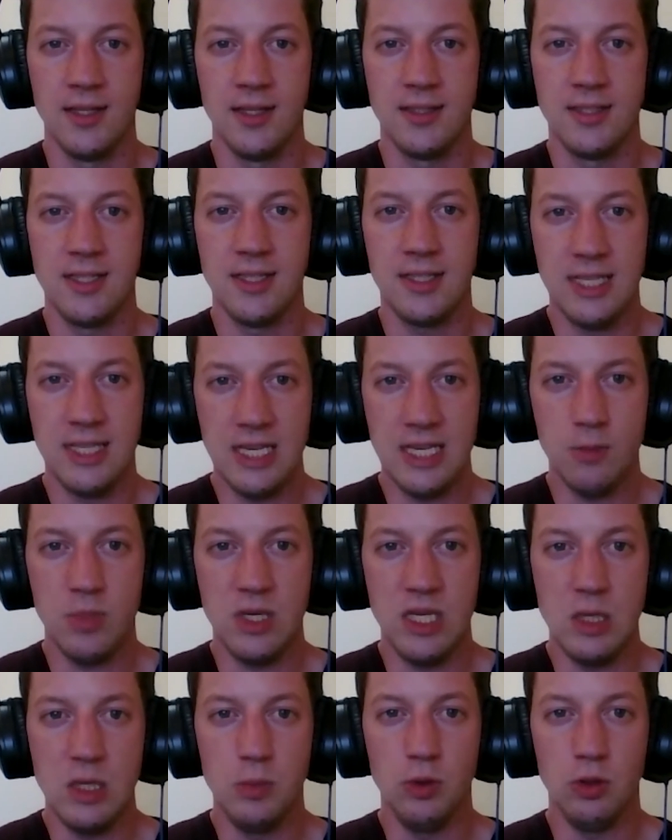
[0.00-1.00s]
to keep
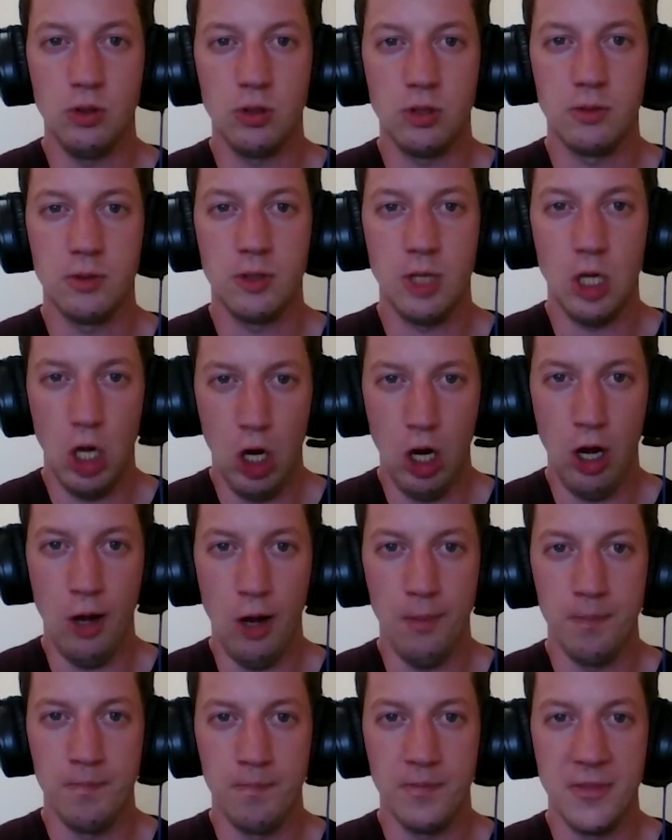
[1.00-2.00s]
people
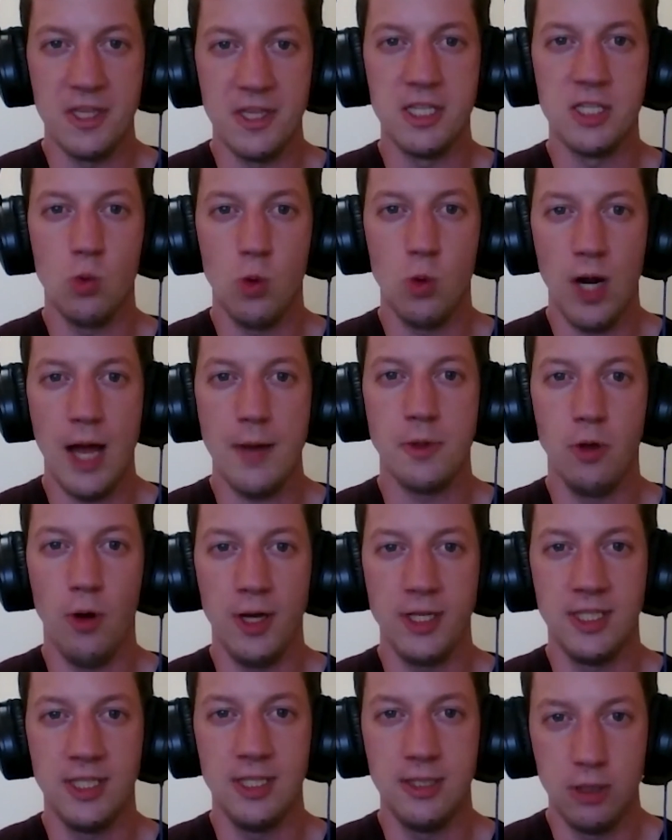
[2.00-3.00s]
calm. This is what I'm
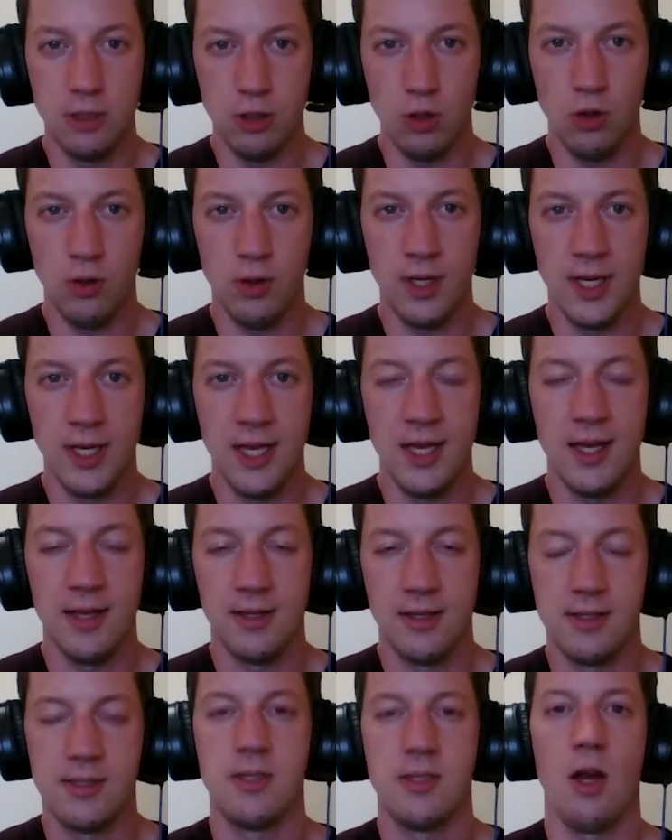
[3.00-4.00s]
going to do
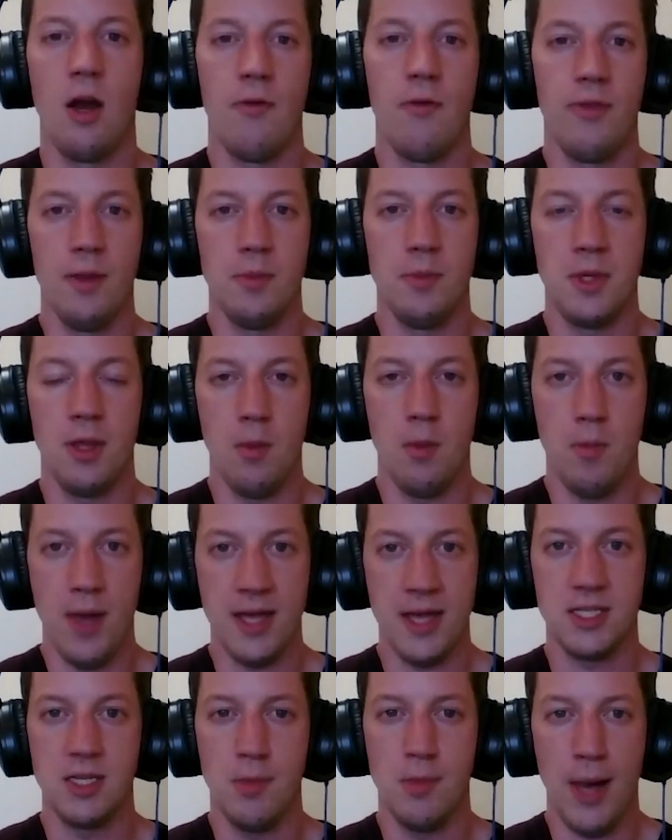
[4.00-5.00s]
to serve them to the
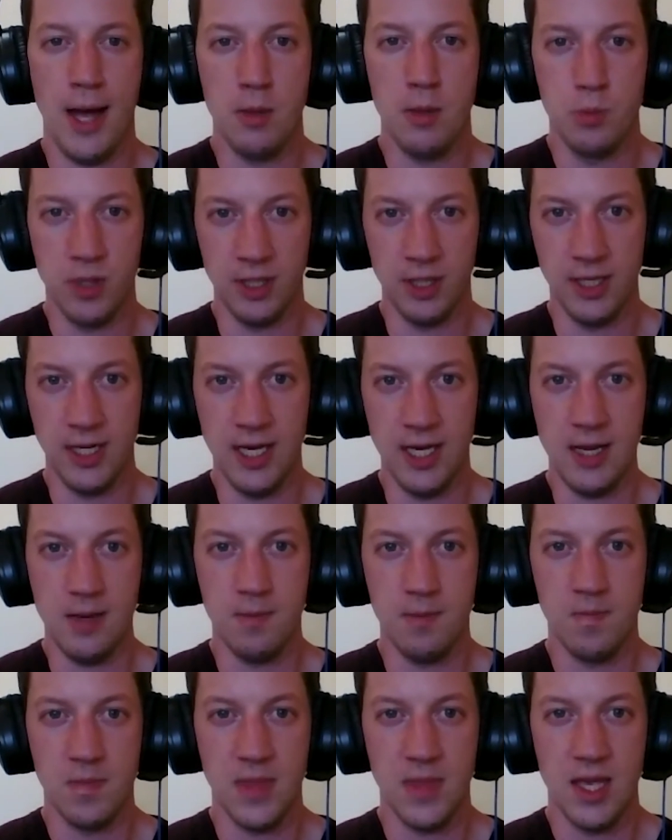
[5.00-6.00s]
best of my ability.
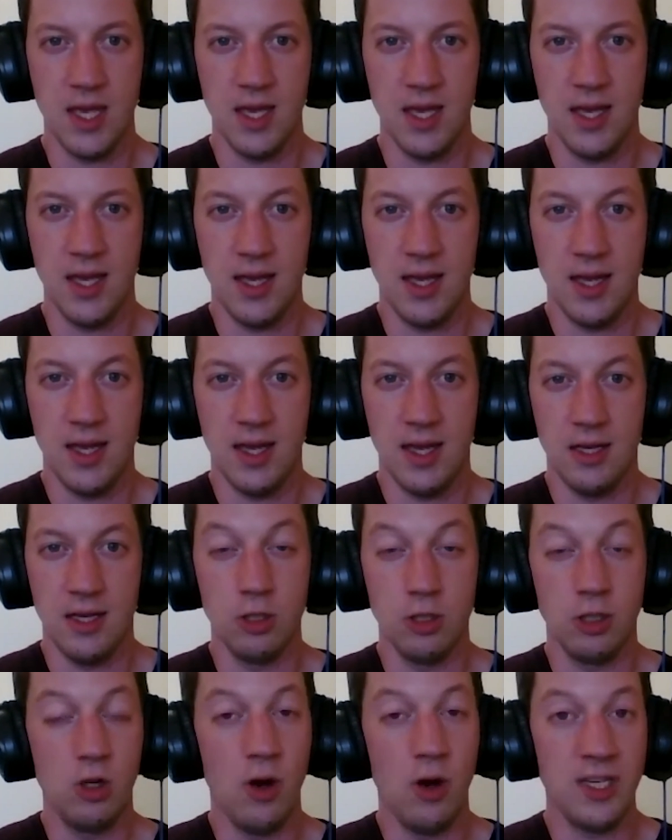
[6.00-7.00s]

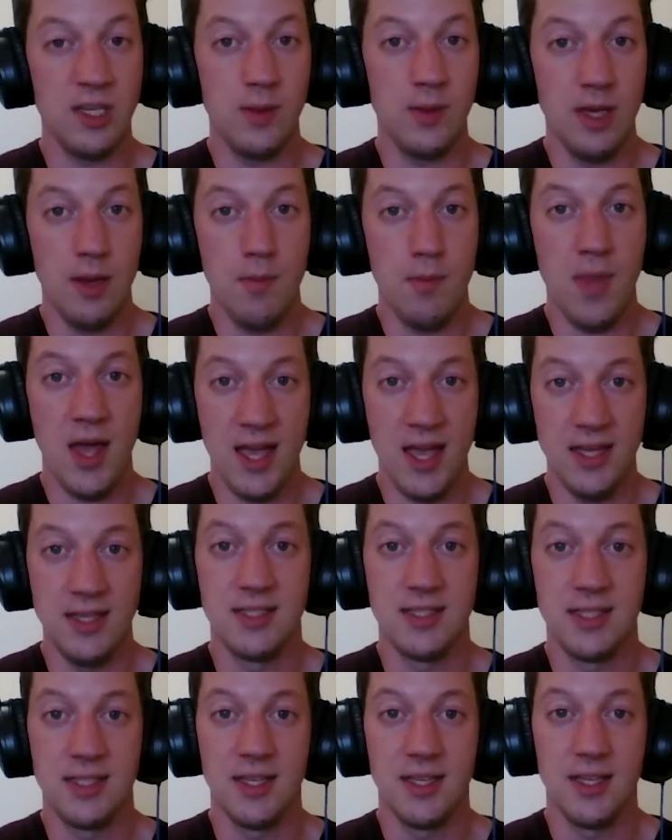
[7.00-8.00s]
You're going to be
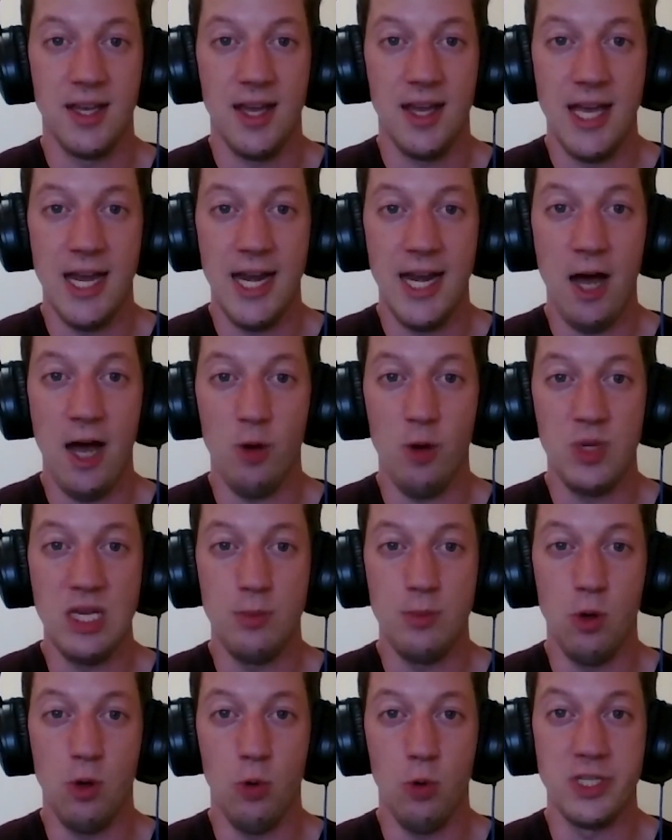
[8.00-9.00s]
amazed at how
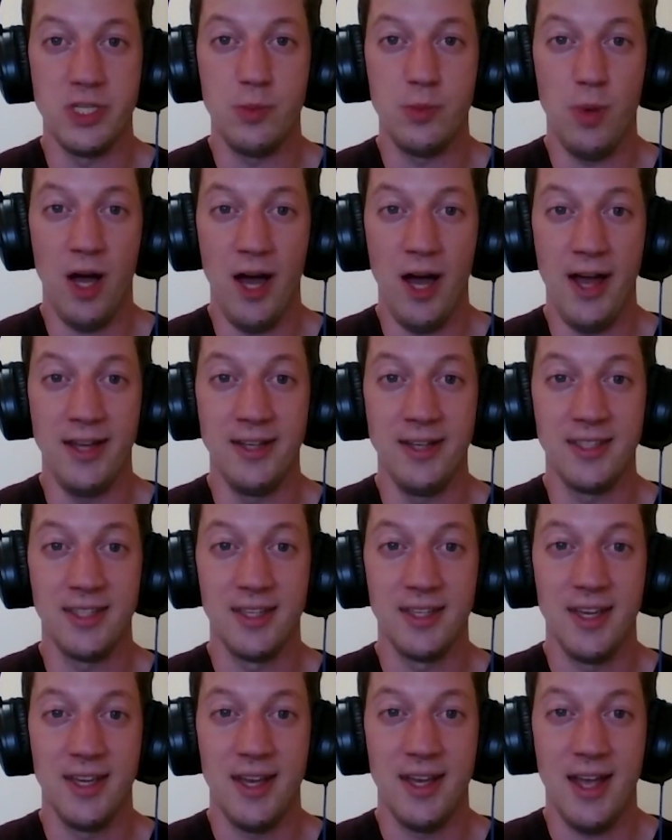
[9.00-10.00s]
people respond
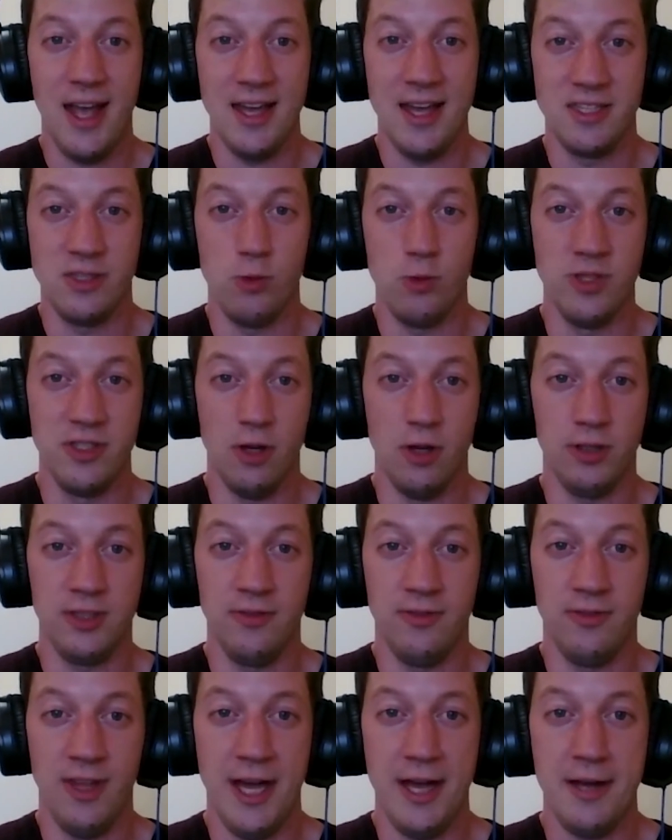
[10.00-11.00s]
as a result
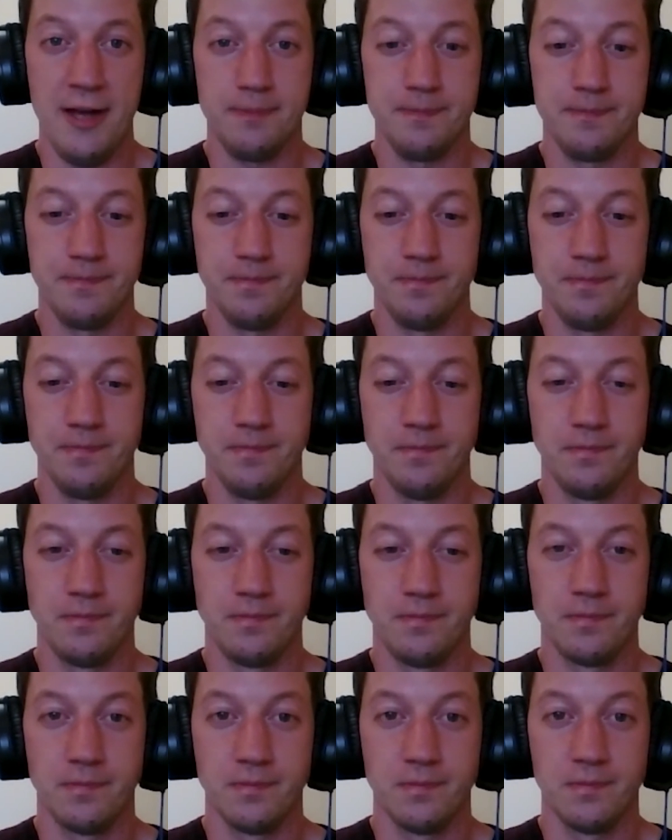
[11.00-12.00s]
of that.
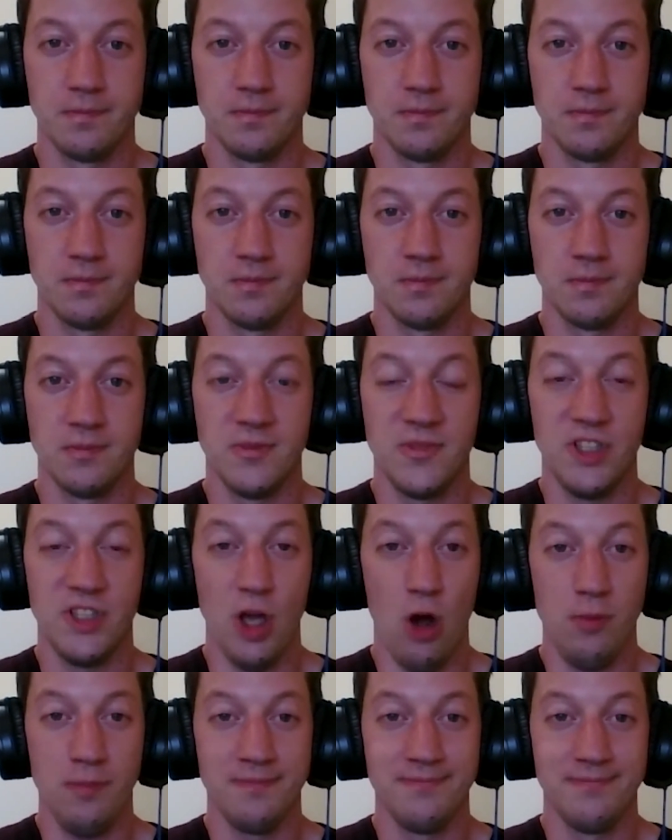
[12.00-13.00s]

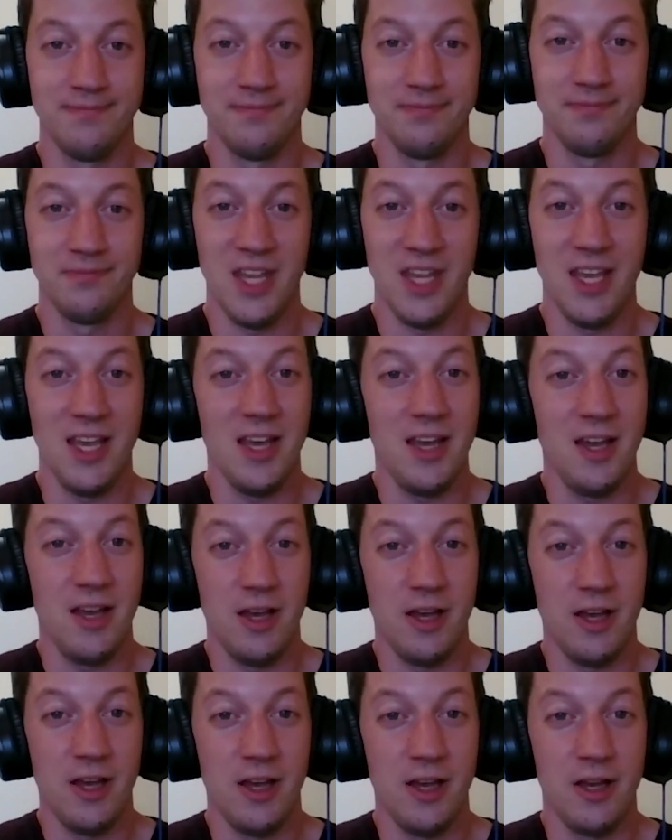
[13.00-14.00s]
So,
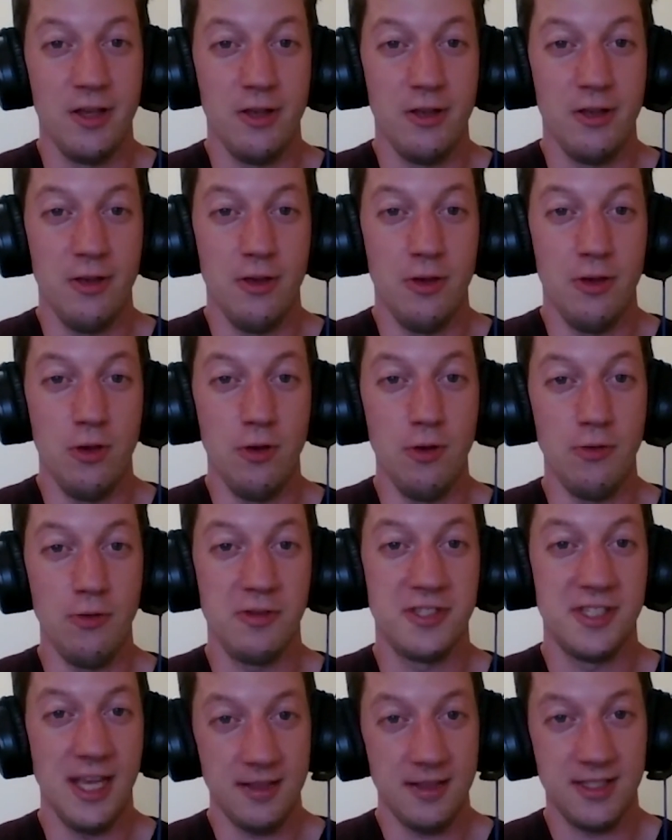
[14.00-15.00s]
you've
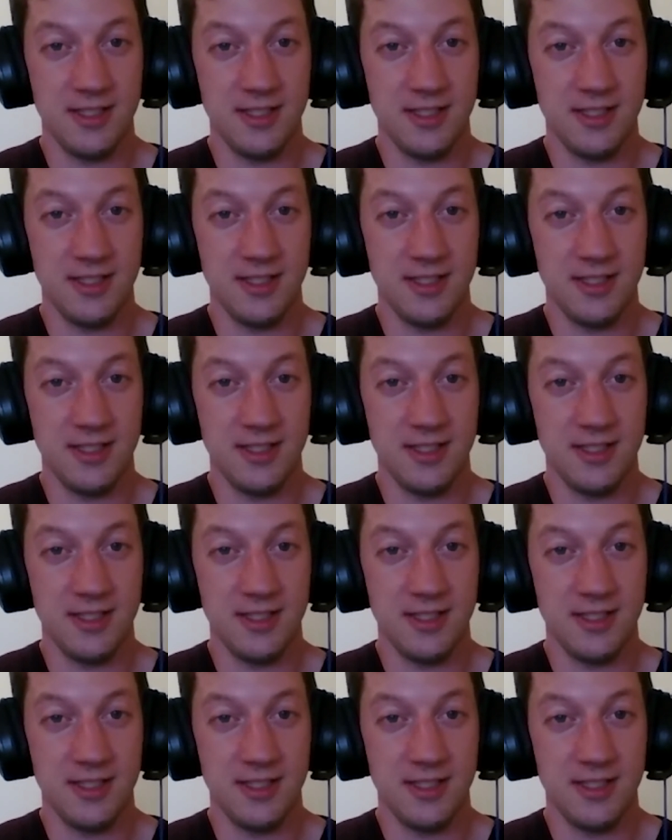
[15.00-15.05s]
set